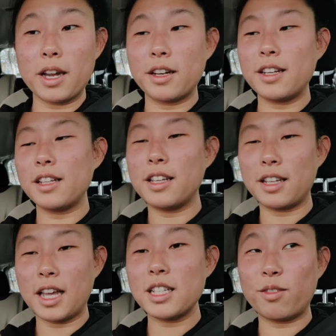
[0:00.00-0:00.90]
why I didn't get
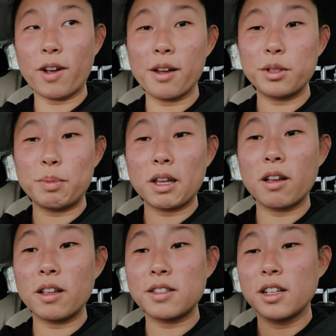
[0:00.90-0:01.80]
Casetify was
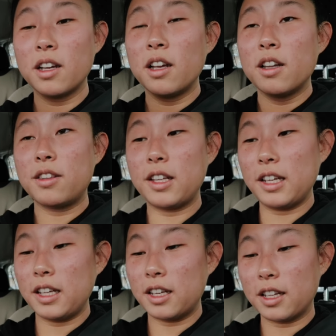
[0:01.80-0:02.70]
because
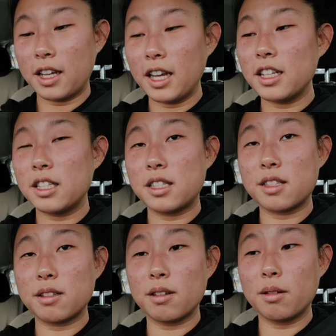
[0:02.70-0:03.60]
the
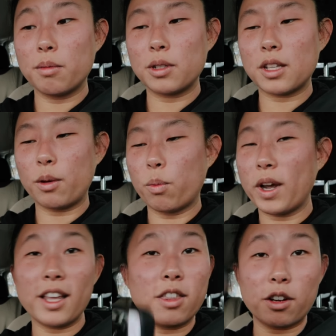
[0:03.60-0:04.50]
case was like
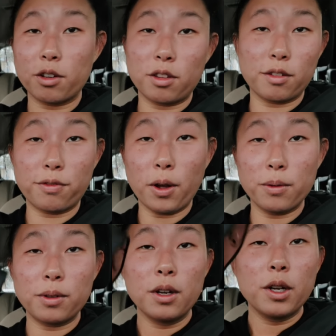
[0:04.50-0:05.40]
way thicker than the phone.